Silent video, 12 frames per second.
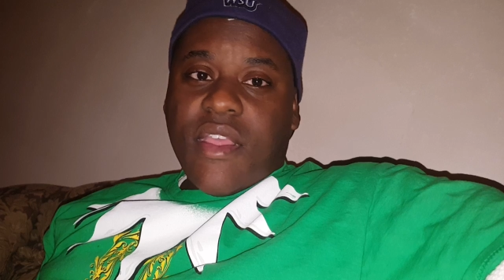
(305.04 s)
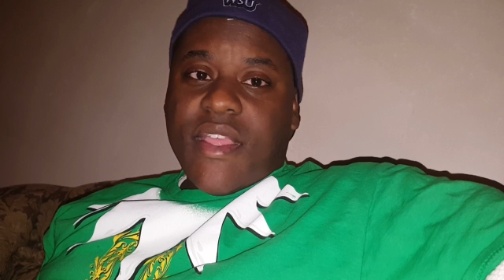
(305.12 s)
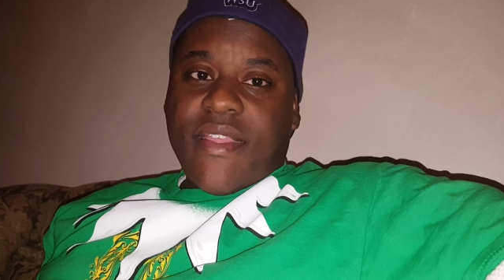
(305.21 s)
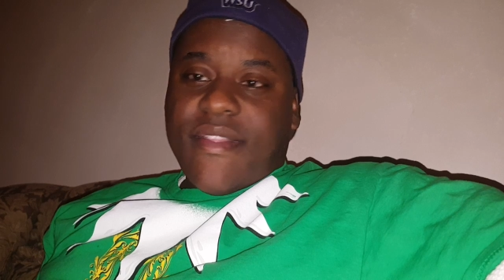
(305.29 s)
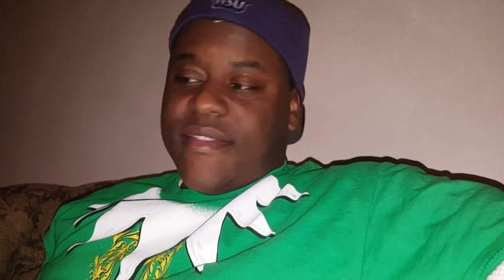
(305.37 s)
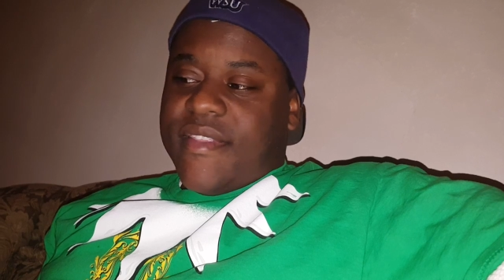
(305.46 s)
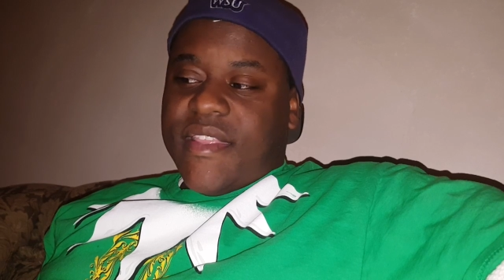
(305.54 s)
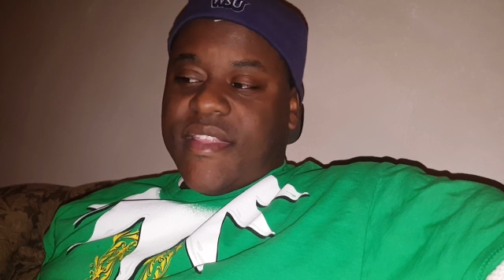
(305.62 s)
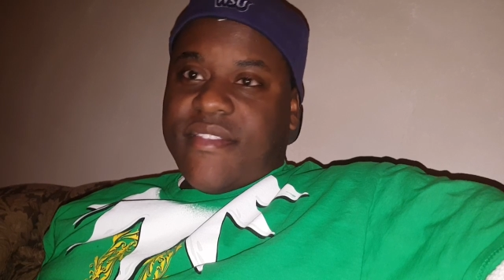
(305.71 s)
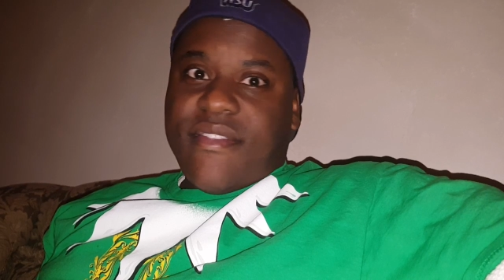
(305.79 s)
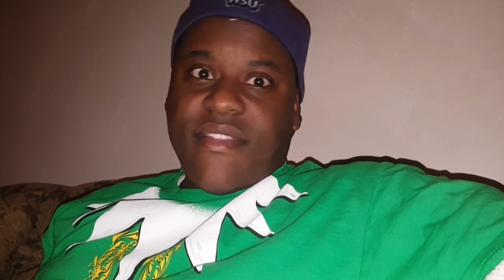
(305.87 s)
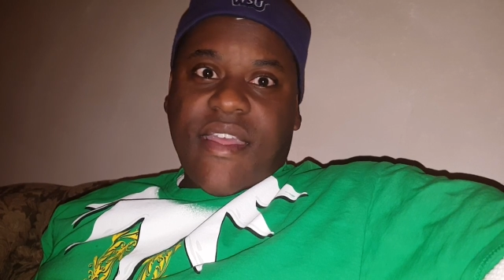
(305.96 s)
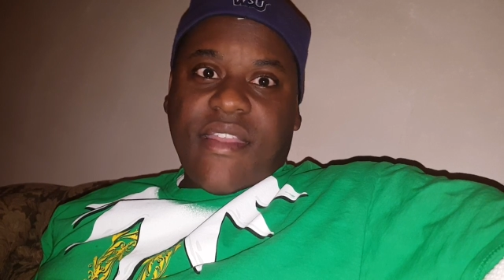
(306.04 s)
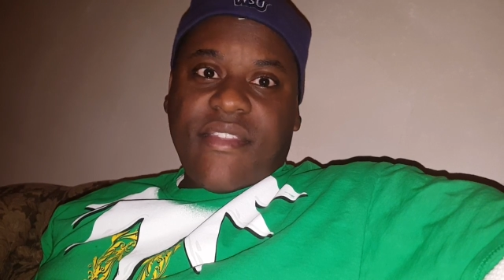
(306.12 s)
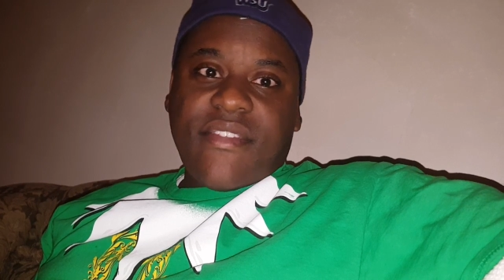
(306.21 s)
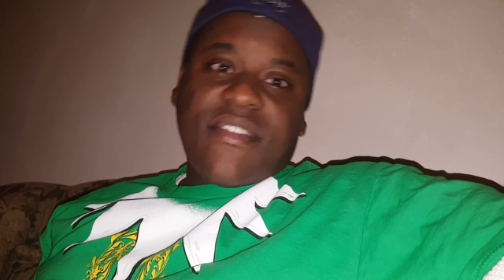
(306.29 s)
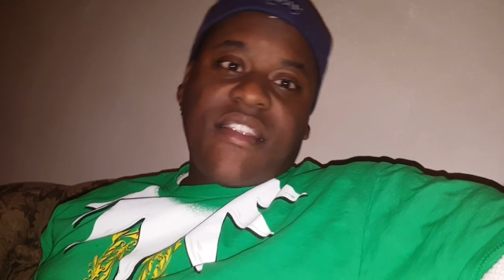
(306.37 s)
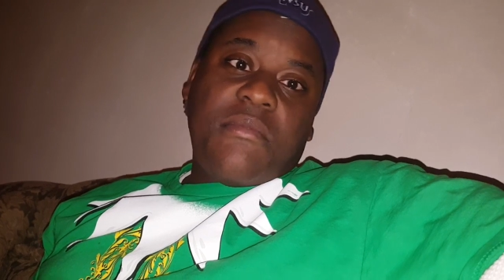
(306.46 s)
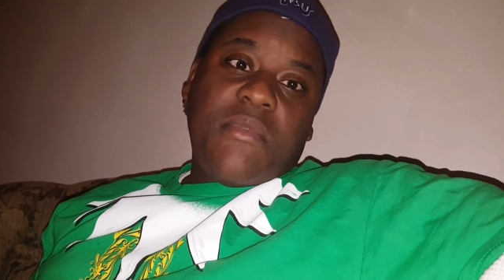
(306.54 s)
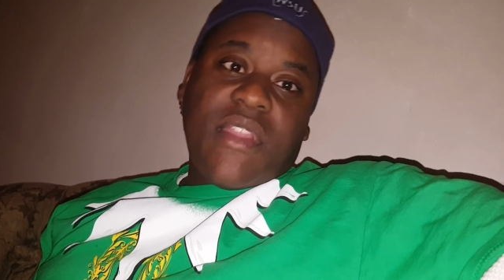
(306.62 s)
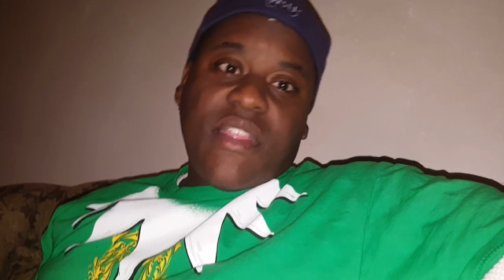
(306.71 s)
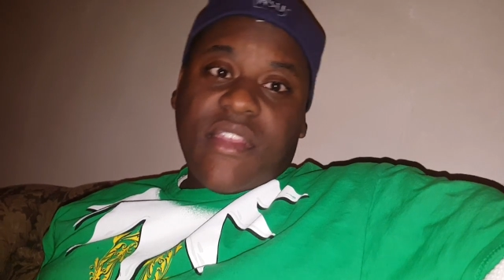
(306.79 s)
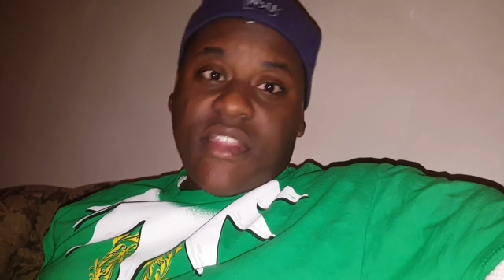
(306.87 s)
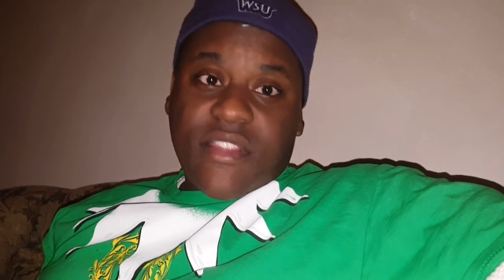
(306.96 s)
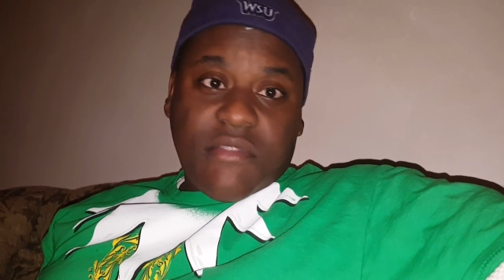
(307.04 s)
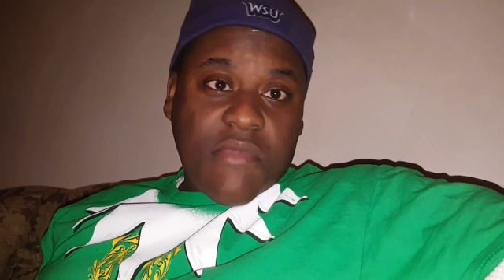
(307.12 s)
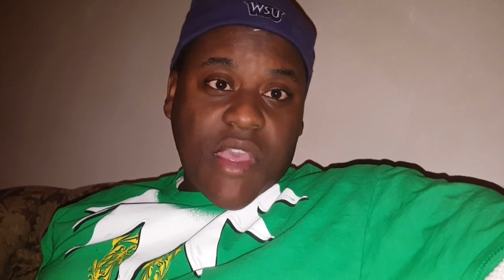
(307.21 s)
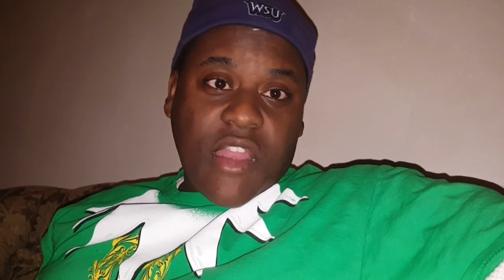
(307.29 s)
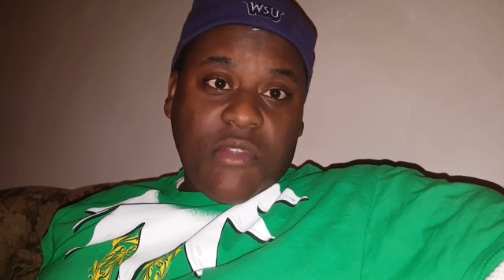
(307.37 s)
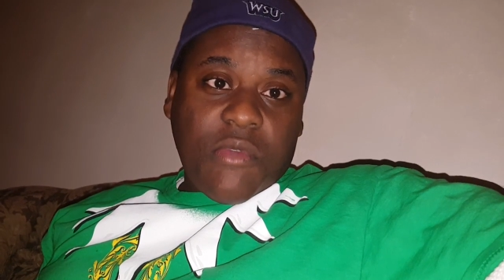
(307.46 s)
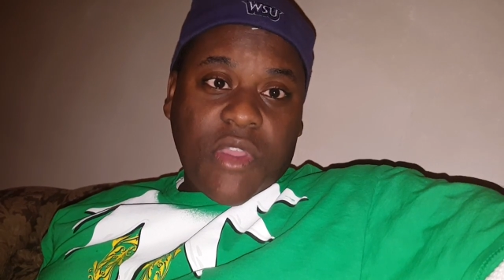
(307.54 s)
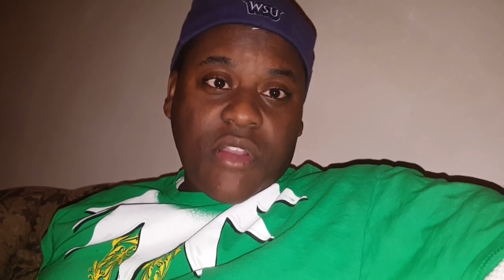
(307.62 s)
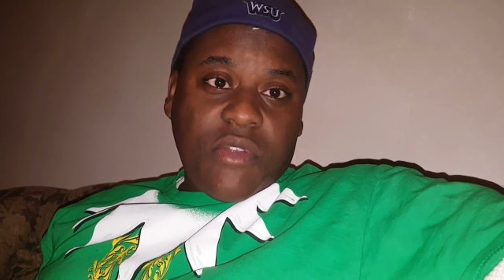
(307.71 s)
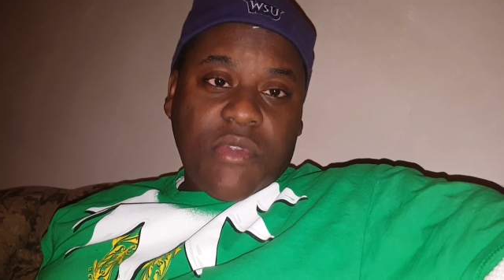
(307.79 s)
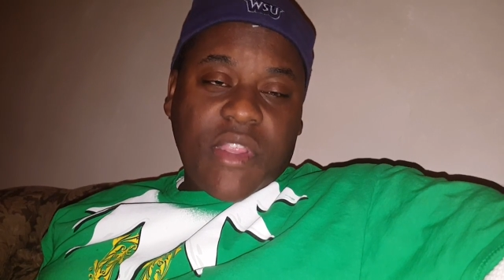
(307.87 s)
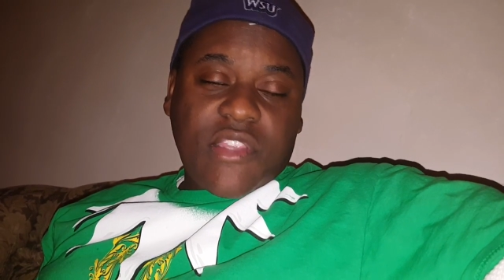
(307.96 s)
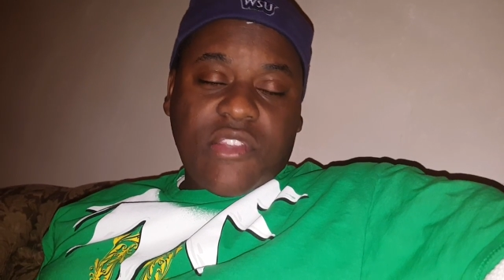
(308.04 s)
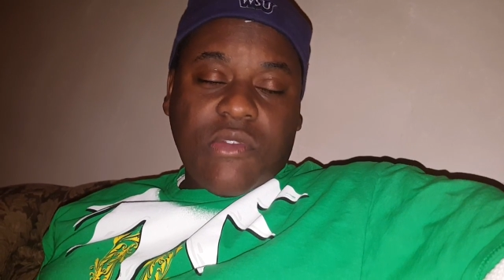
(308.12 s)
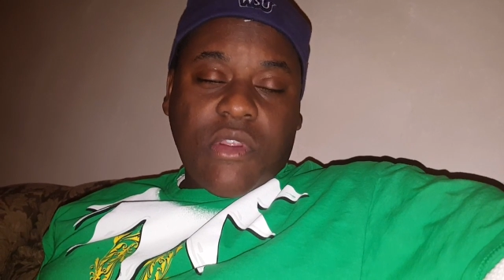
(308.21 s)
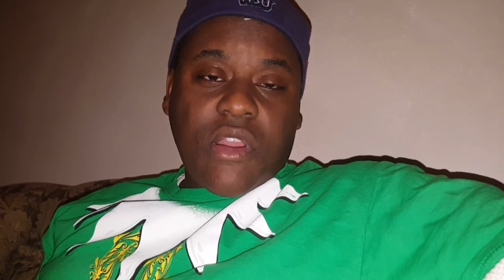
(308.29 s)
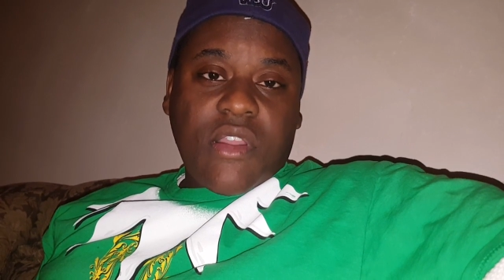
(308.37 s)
It is not discriminate. It doesn't matter what race you are,